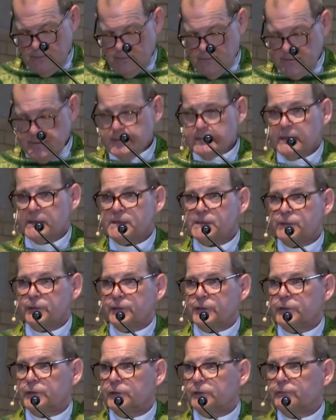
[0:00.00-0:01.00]
This is a
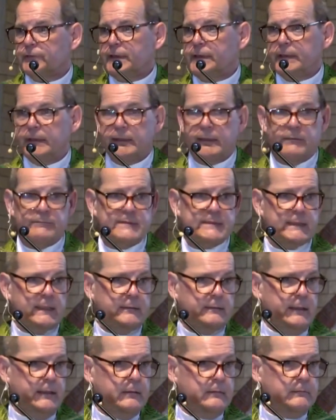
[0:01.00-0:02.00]
circular reading. I've
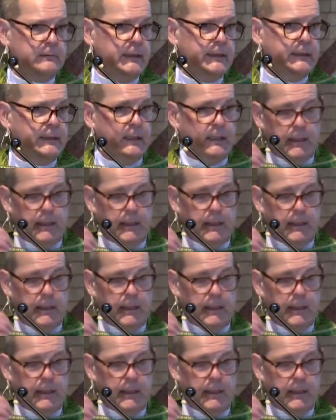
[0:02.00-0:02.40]
said that already a